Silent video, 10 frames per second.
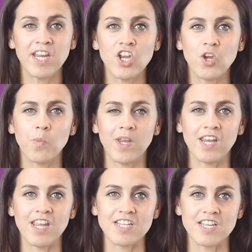knew we
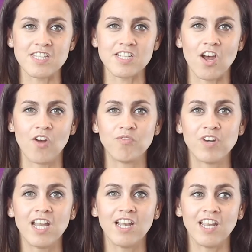needed a
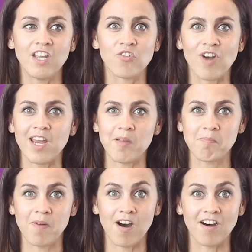really
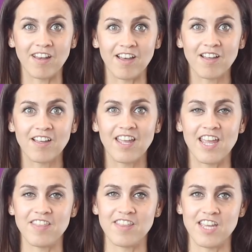great partner
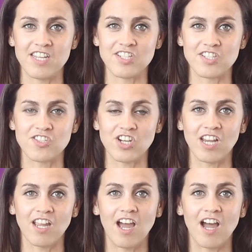in the
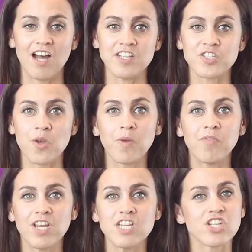industry. And so we
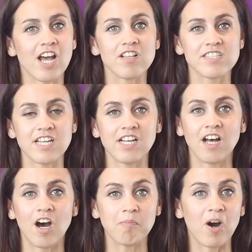reached out to
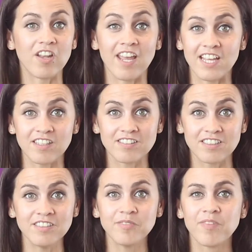our partner
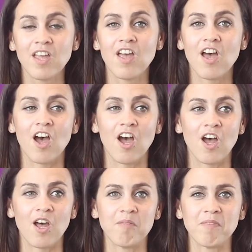Hilton.
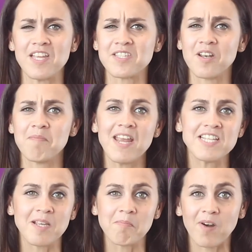It's an
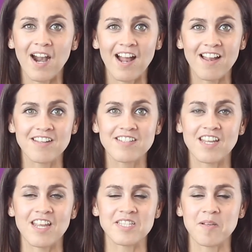amazing brand,
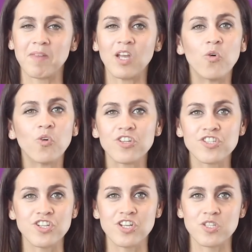it's something all the
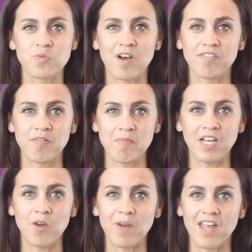students were
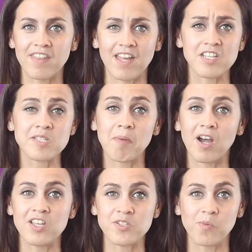familiar with and
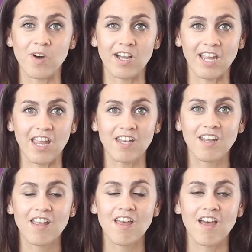aspire to work
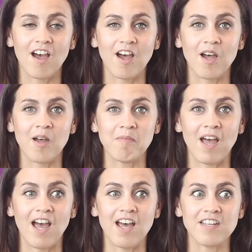in,
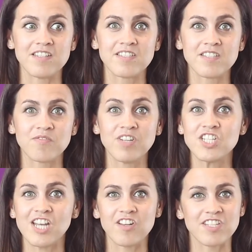and
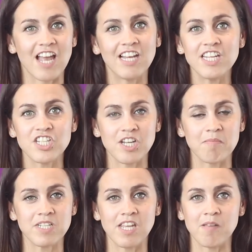reached out to their
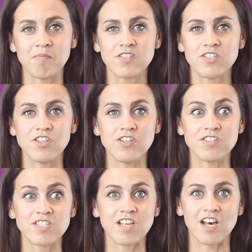leadership team to
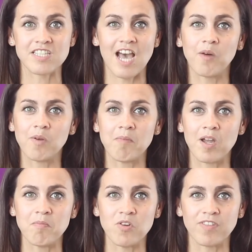discuss how we
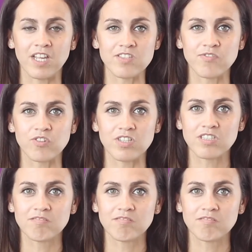might move things forward.